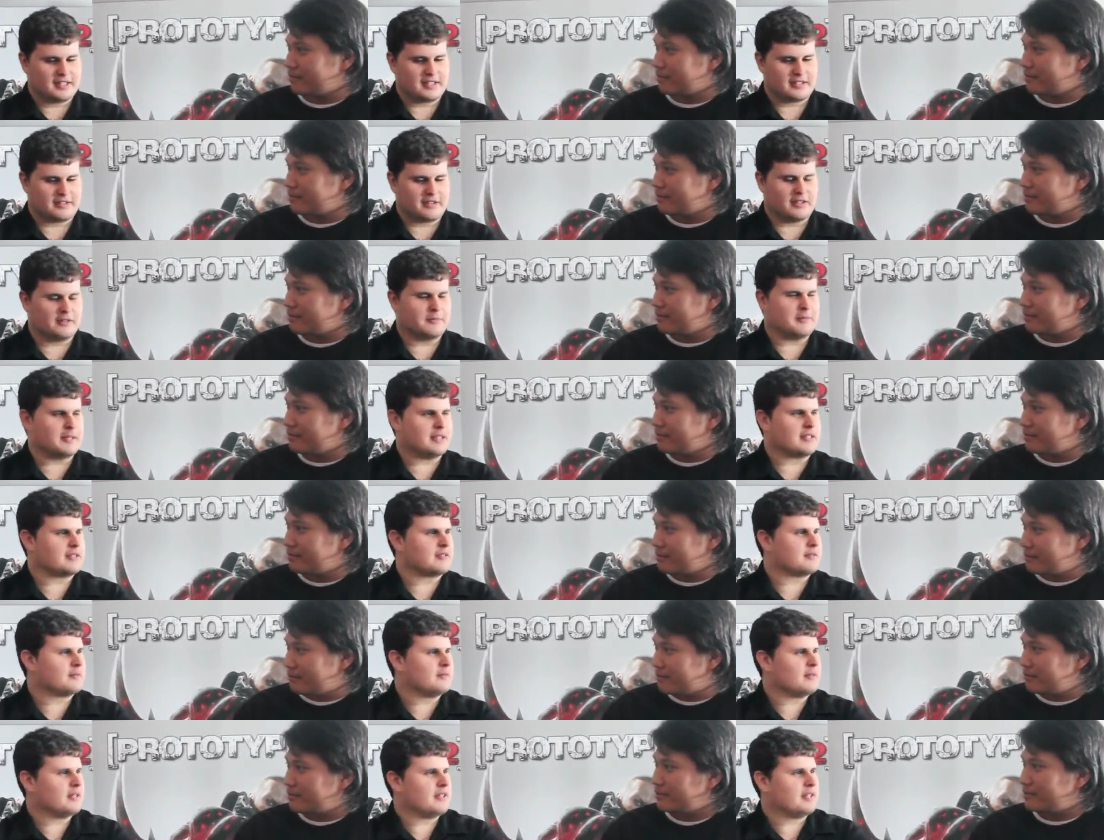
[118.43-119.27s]

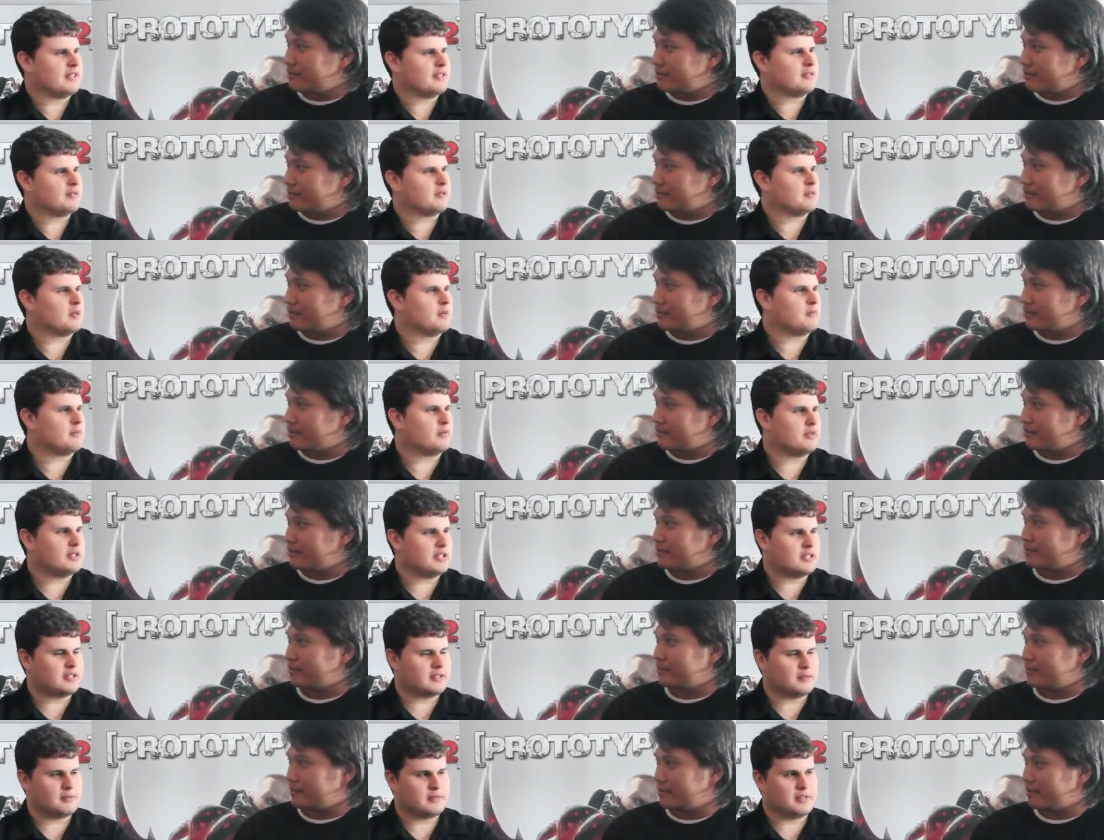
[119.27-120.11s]
Speaker 1: comics where they were
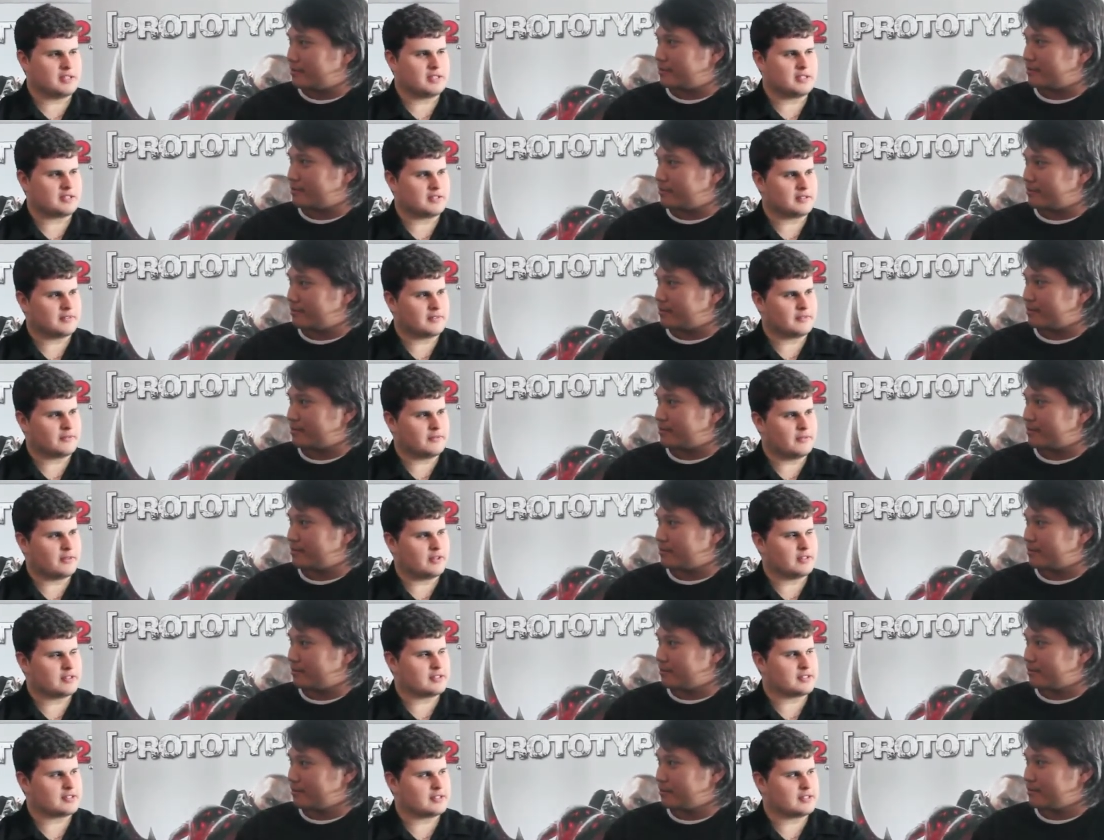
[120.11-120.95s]
abridged, the bridge
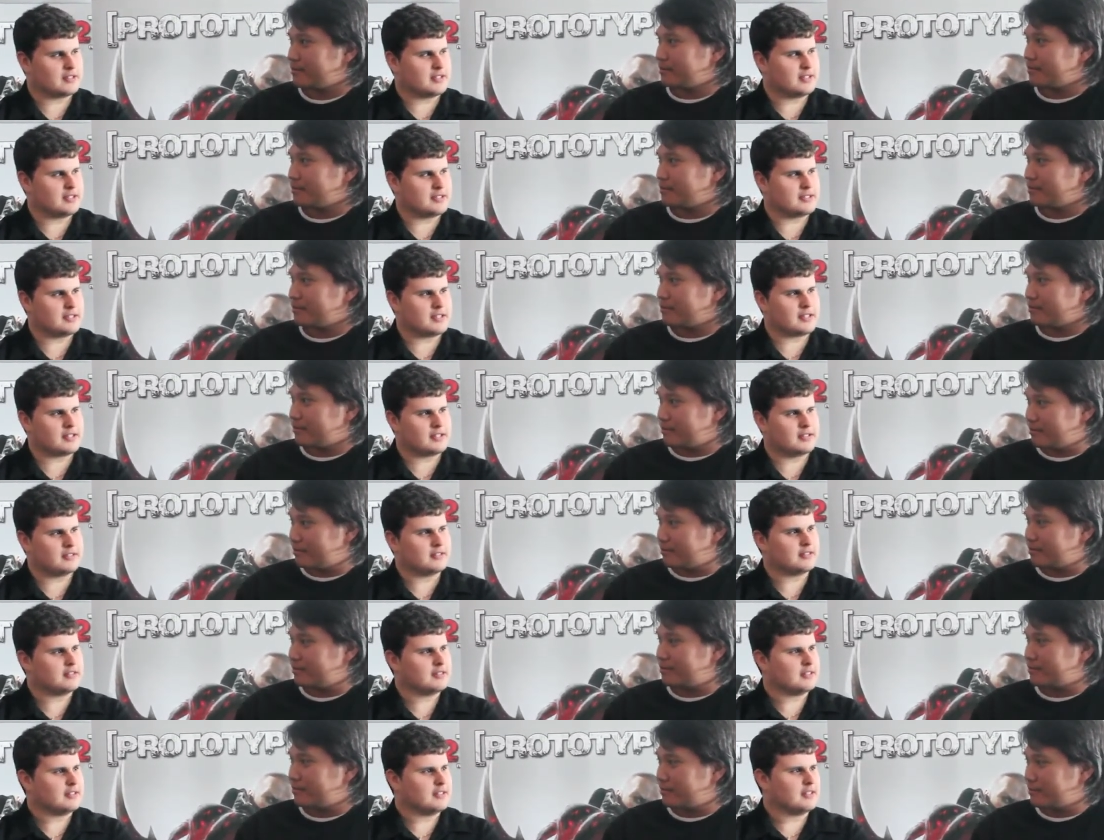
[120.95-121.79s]
first and second.
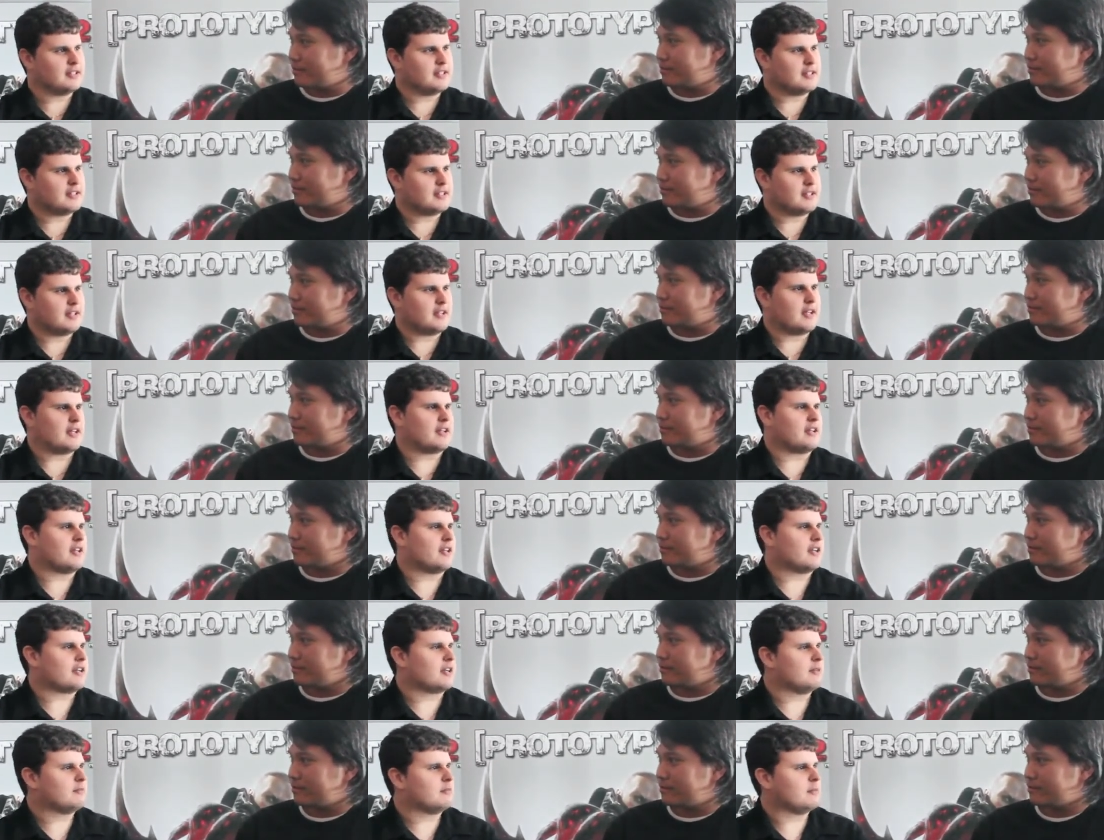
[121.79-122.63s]
How did
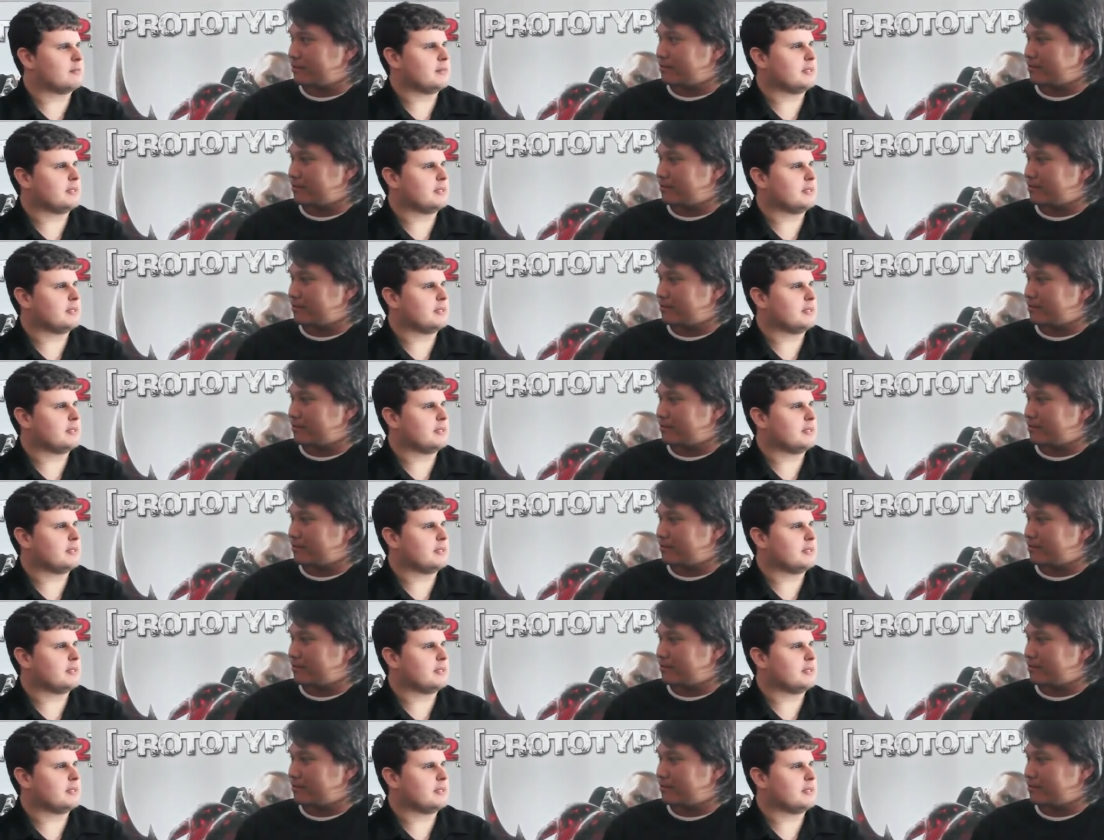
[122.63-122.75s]
that come